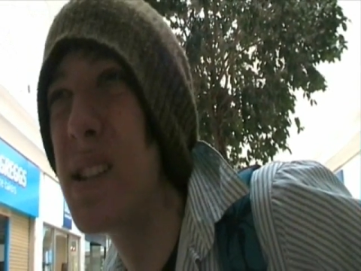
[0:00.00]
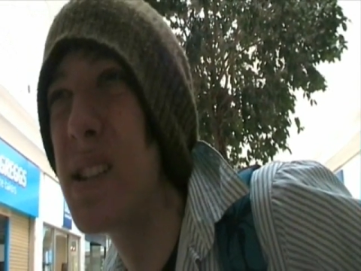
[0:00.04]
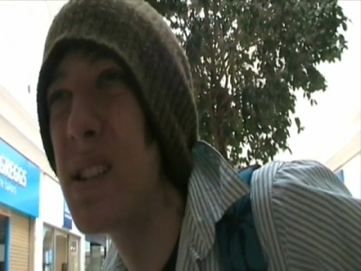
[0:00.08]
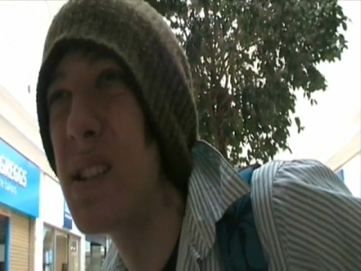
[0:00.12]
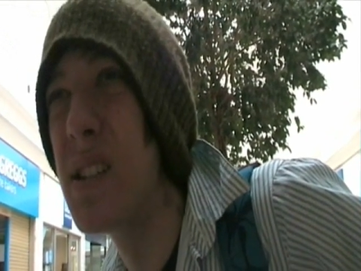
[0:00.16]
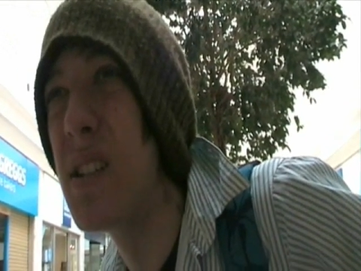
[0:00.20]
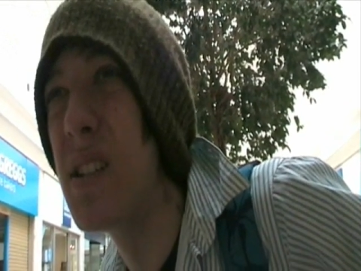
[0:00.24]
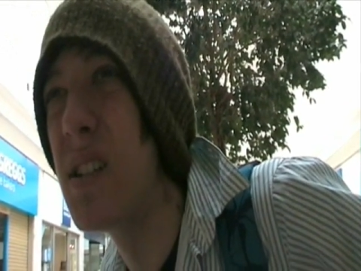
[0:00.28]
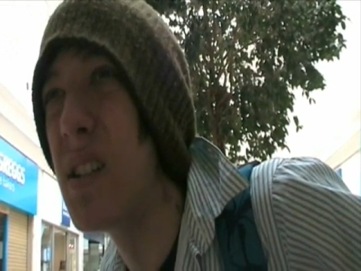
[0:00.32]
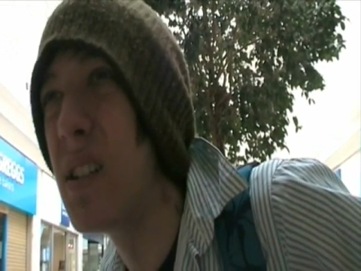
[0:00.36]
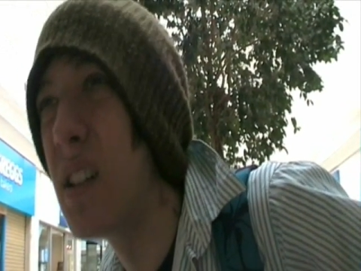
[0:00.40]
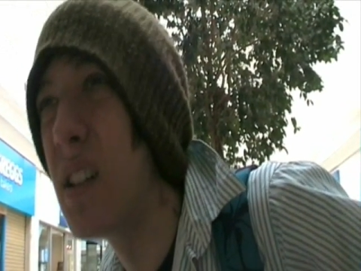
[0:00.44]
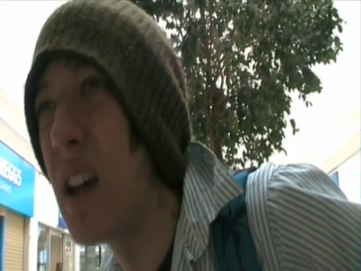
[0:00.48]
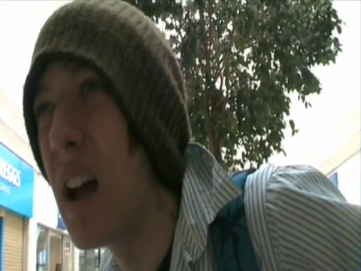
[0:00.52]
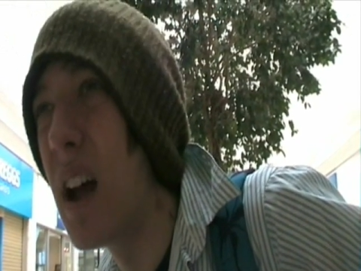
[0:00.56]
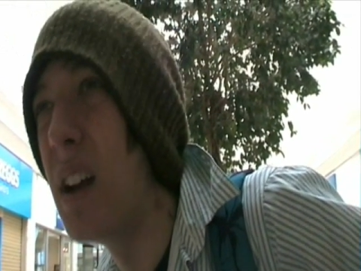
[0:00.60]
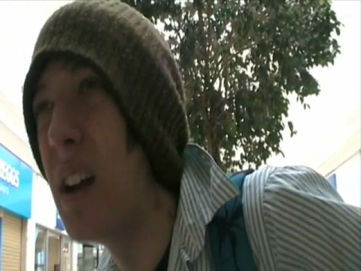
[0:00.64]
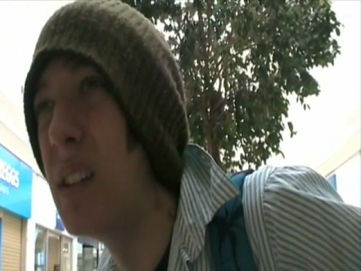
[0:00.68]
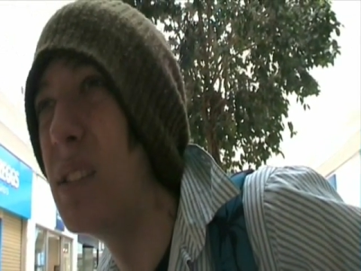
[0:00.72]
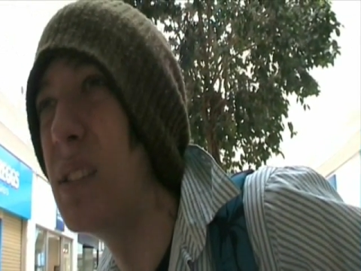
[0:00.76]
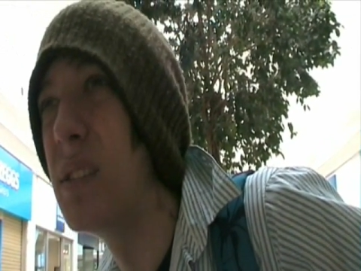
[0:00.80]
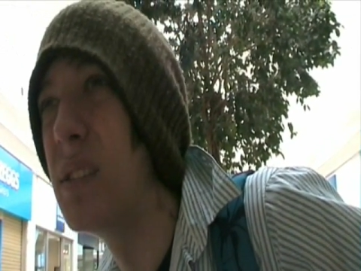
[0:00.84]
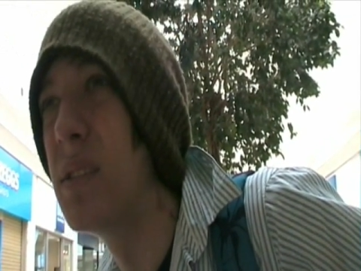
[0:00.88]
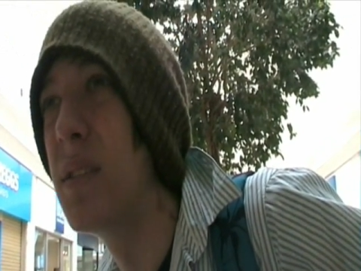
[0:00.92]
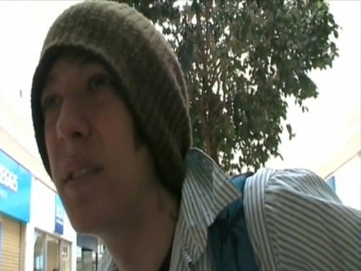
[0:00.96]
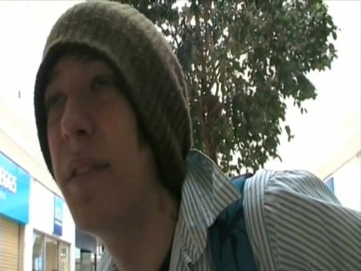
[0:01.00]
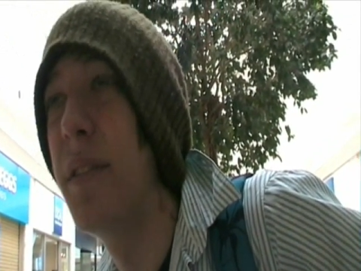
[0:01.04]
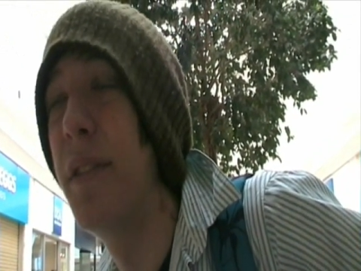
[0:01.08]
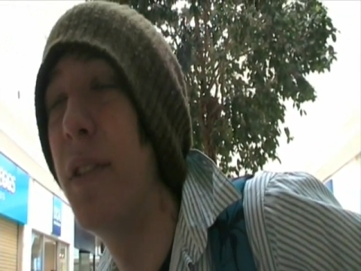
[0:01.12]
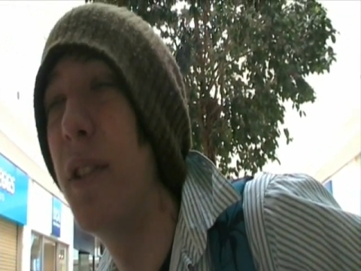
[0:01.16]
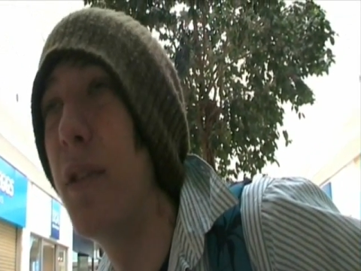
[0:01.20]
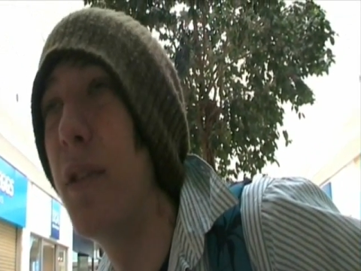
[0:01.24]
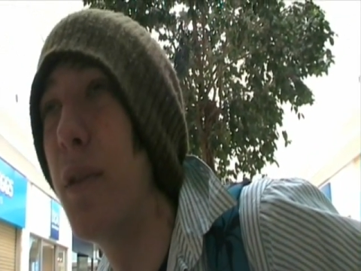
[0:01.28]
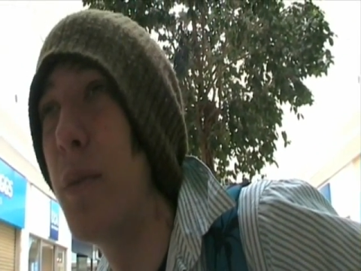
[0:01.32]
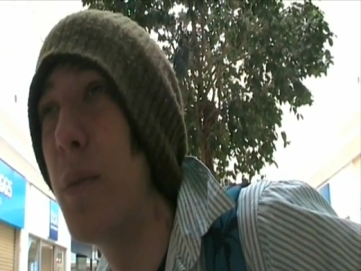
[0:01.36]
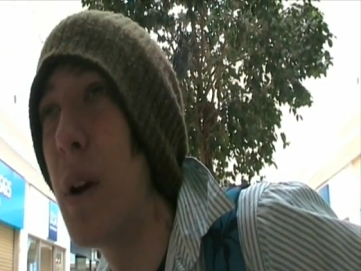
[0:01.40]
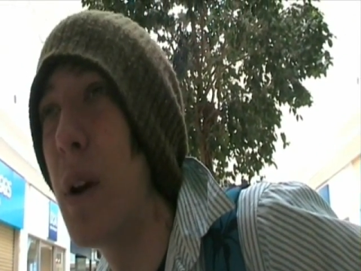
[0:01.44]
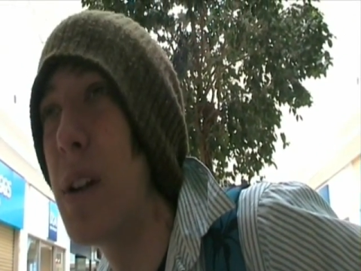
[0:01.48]
or like a few
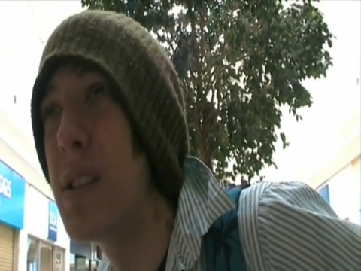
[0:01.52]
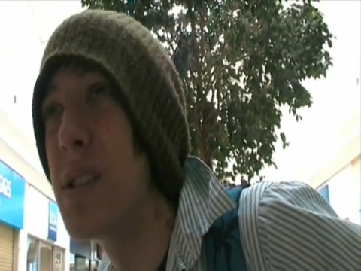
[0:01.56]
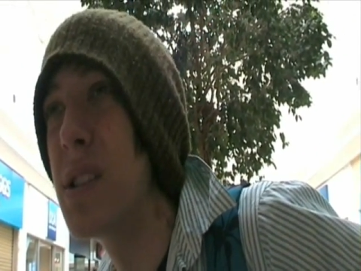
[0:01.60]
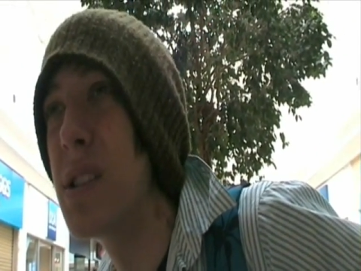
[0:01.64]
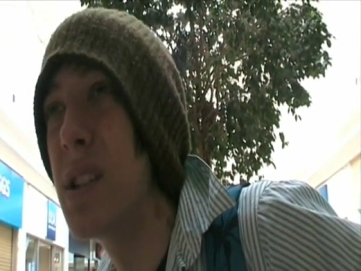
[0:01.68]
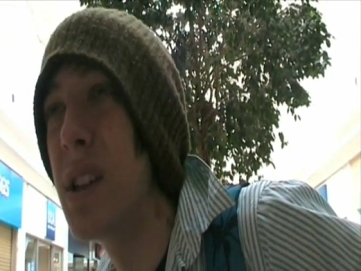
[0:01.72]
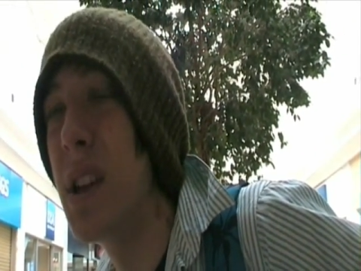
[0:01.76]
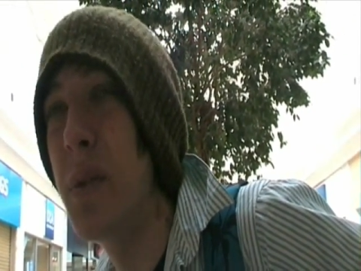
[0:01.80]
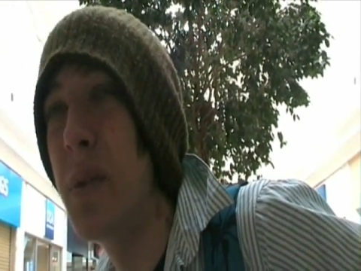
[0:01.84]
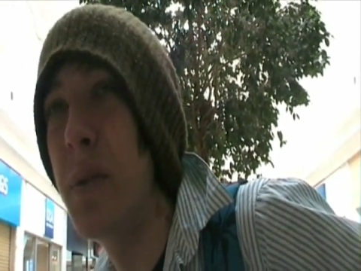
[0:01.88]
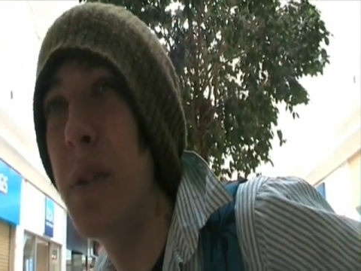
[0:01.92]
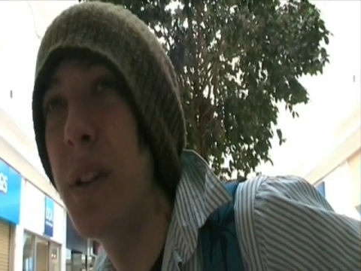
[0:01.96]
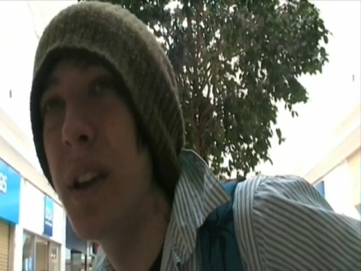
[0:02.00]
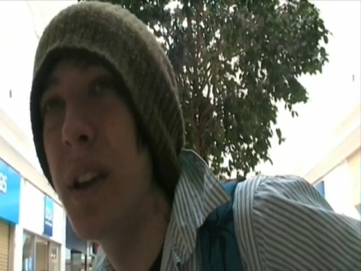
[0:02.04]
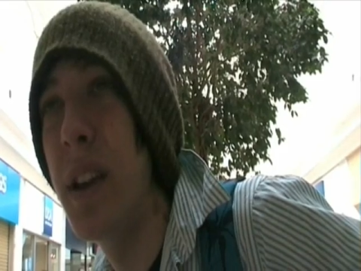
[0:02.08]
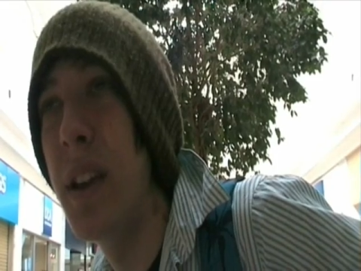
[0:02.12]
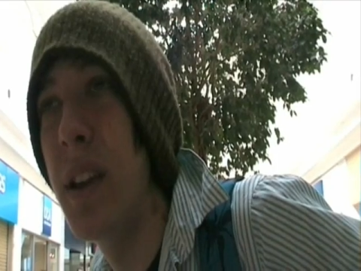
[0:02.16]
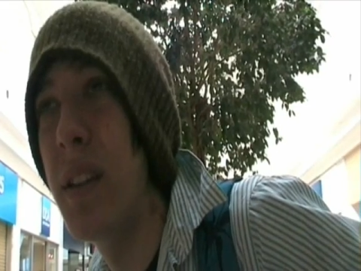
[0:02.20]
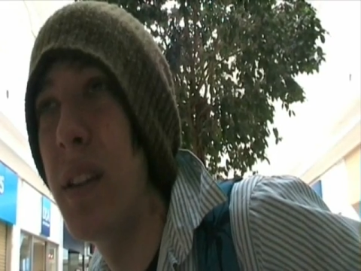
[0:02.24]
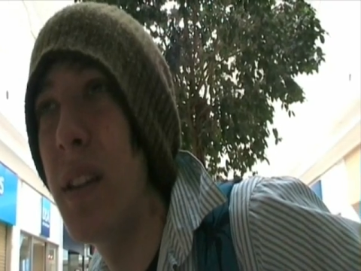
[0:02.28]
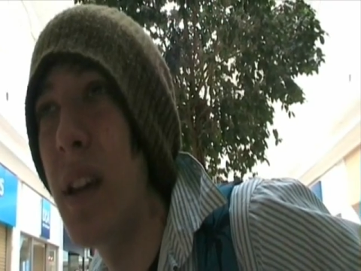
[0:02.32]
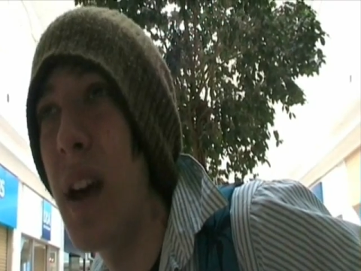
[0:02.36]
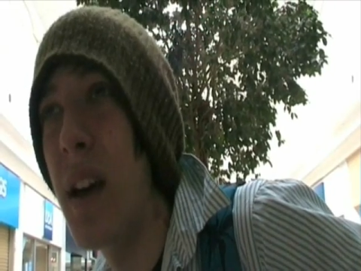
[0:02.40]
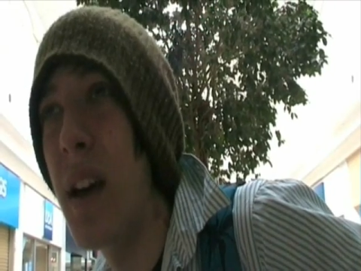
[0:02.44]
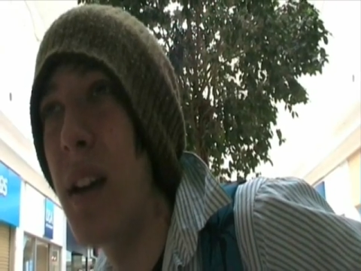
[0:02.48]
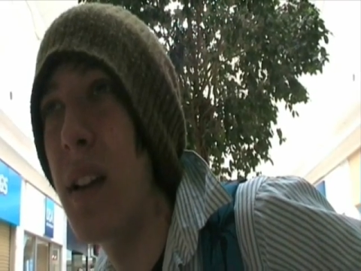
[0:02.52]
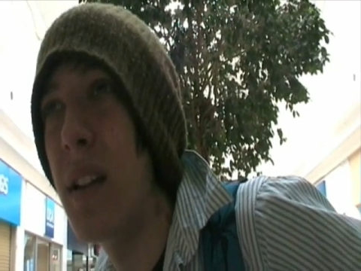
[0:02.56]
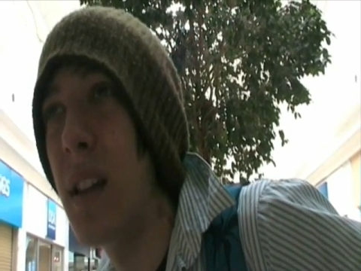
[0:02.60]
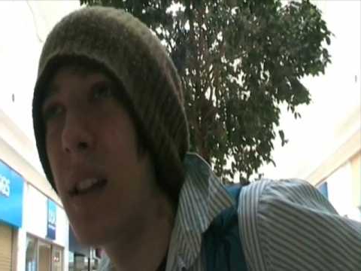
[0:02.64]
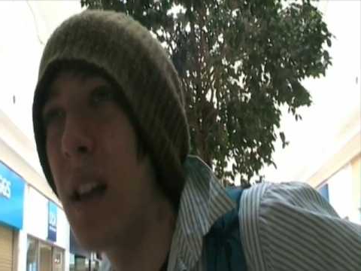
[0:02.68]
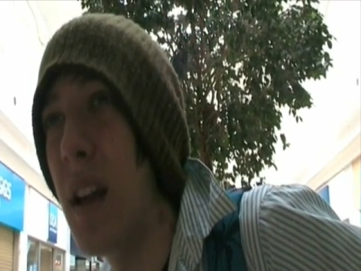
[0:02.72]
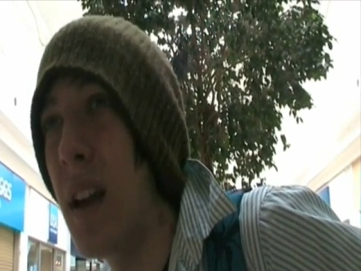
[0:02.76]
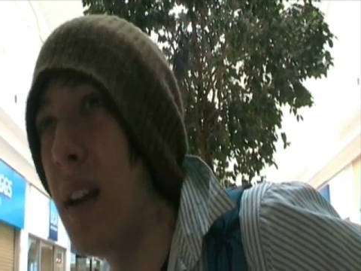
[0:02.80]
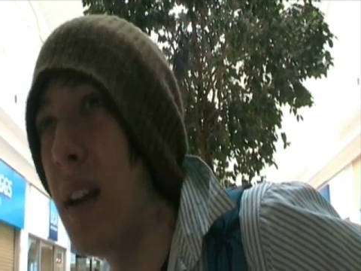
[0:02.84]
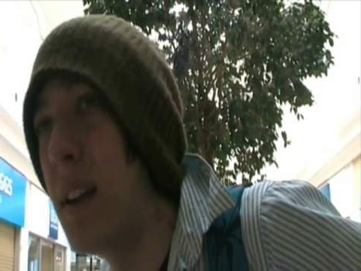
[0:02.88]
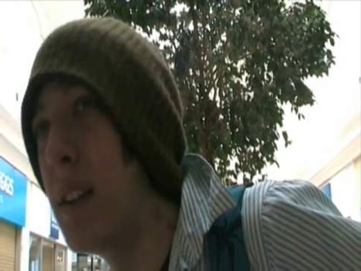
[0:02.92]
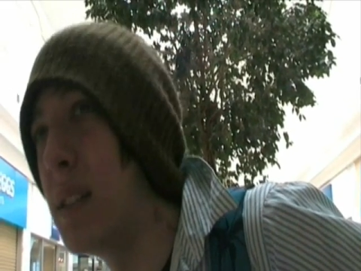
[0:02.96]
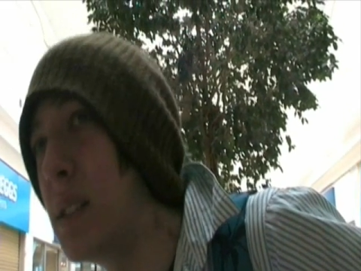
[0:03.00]
of them went to uni and that.
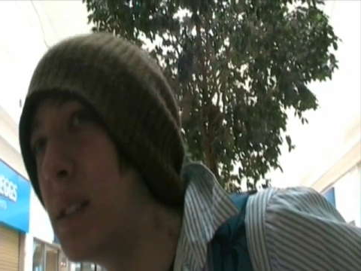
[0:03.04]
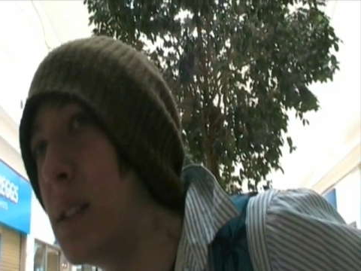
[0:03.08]
Like